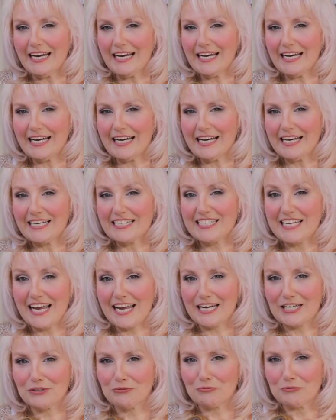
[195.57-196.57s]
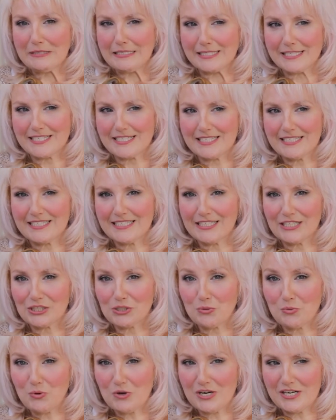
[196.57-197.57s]
attacked Rusty
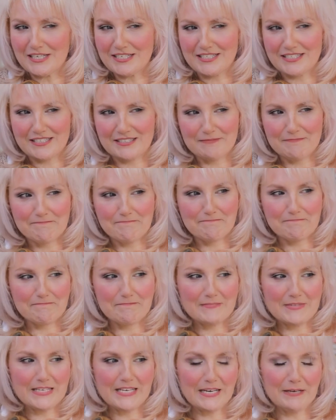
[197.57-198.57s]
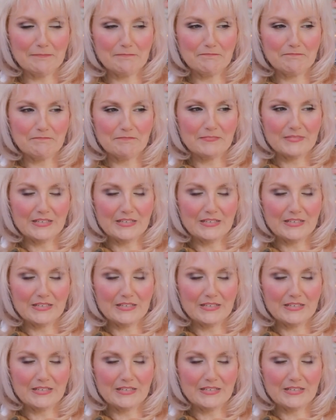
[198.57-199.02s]
twice. Yep.